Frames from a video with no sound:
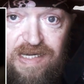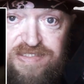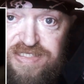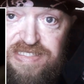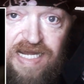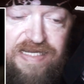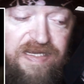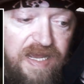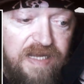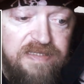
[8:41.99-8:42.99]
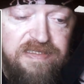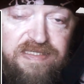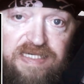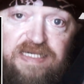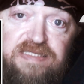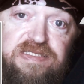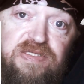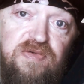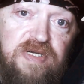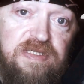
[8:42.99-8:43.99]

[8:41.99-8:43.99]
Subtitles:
I can't get into